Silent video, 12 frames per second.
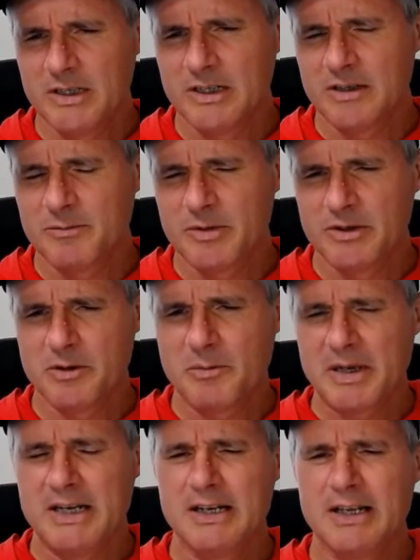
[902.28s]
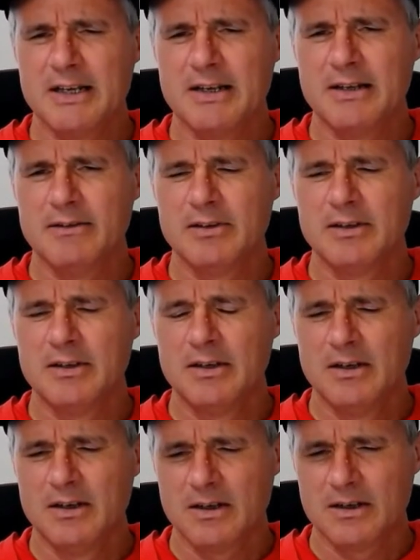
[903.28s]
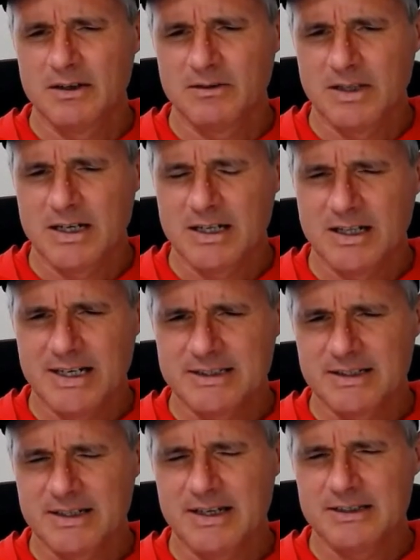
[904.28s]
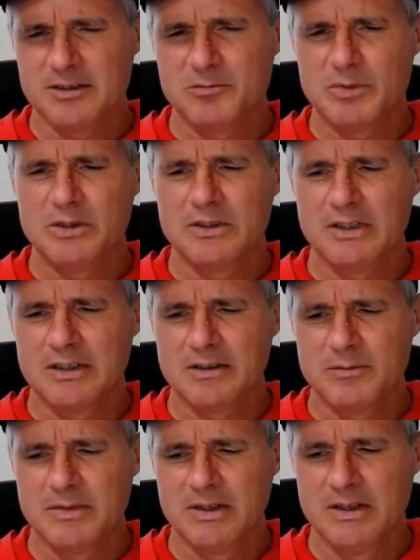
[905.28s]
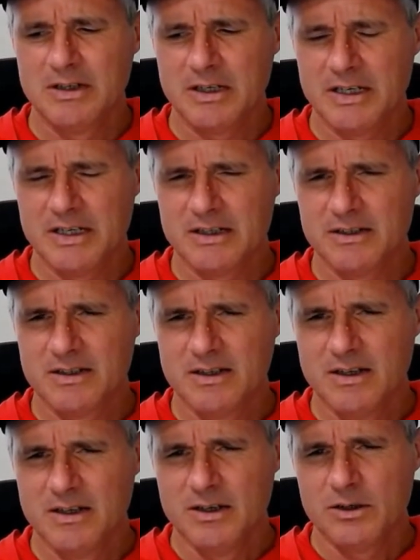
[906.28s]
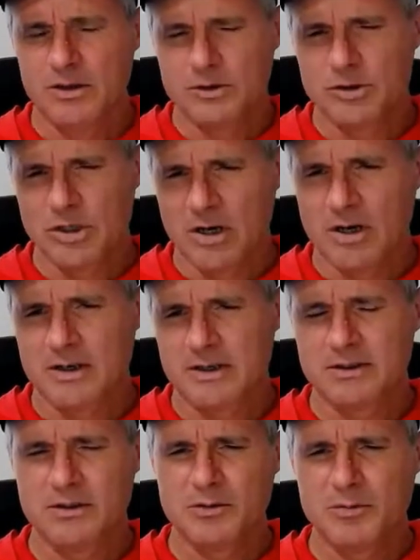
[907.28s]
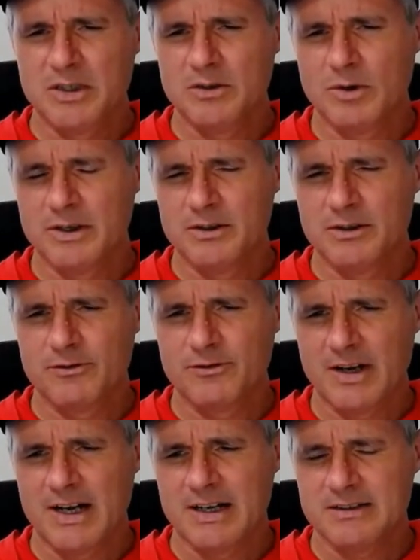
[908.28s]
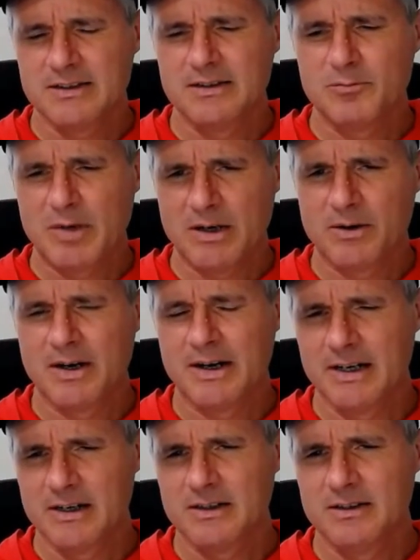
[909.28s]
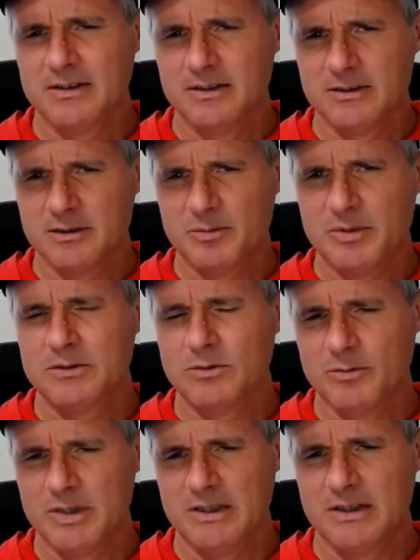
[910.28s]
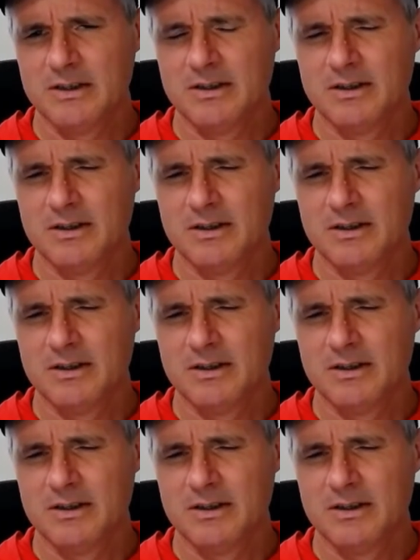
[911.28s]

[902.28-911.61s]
beat up. You're in the pain cave. You have a lot of lactic acid buildup, and your jog is going to be what your fast power hike speed will be.